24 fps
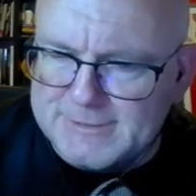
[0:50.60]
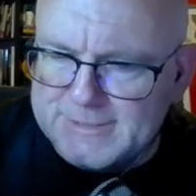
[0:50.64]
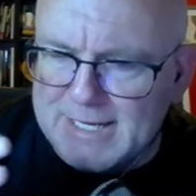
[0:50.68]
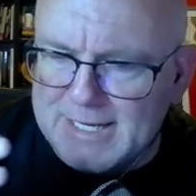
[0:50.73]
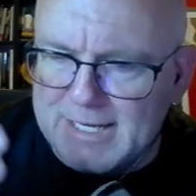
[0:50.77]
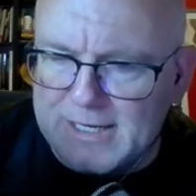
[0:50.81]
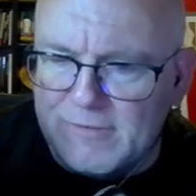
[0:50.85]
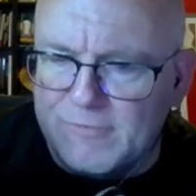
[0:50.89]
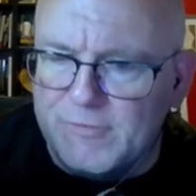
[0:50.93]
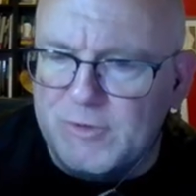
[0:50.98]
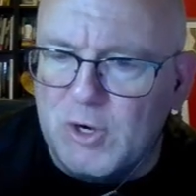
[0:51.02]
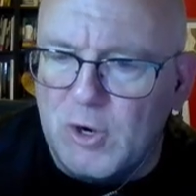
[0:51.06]

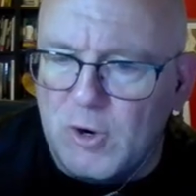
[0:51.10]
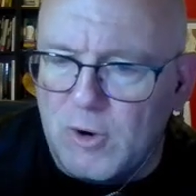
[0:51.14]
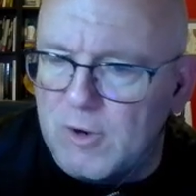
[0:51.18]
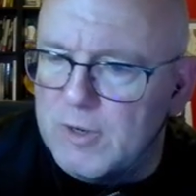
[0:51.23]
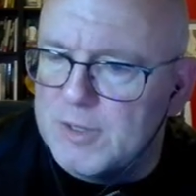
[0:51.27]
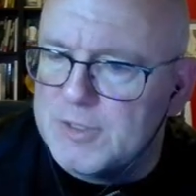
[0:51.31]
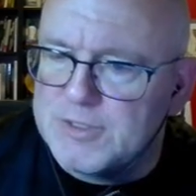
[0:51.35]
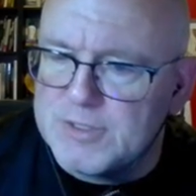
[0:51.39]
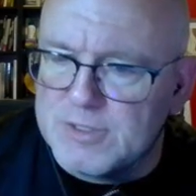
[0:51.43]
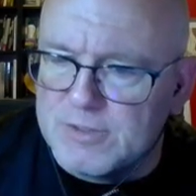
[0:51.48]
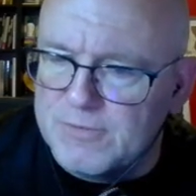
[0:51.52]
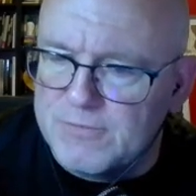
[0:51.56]
deck of
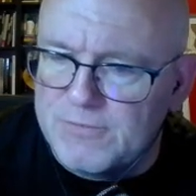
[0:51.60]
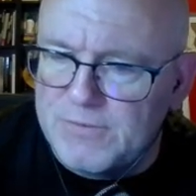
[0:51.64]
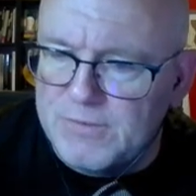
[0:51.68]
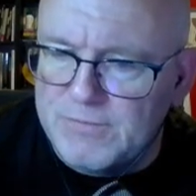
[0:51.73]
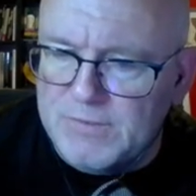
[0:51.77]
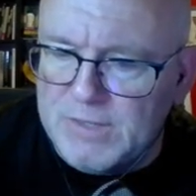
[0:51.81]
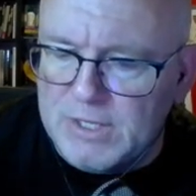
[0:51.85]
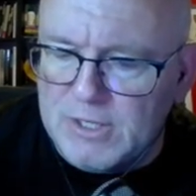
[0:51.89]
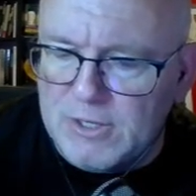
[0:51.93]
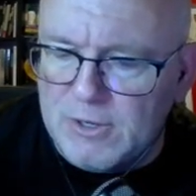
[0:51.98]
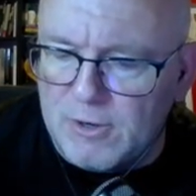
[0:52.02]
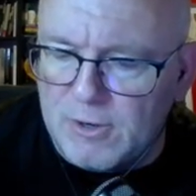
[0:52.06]
cards. There are
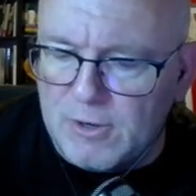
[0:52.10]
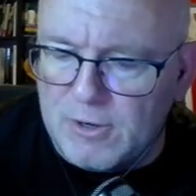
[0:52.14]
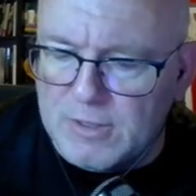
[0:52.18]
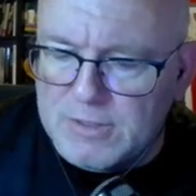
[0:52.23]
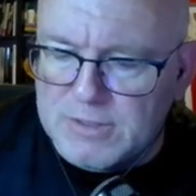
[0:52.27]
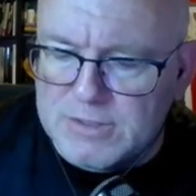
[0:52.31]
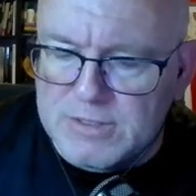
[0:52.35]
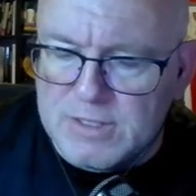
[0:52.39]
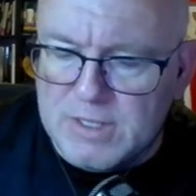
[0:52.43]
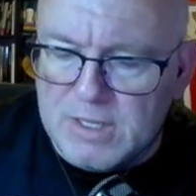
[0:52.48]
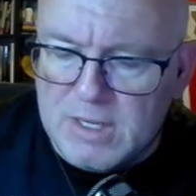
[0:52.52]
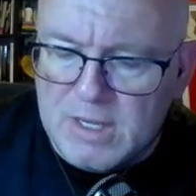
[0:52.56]
50
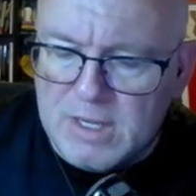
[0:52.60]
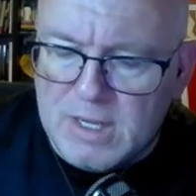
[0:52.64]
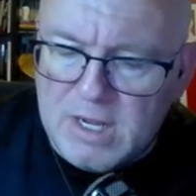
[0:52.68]
cards.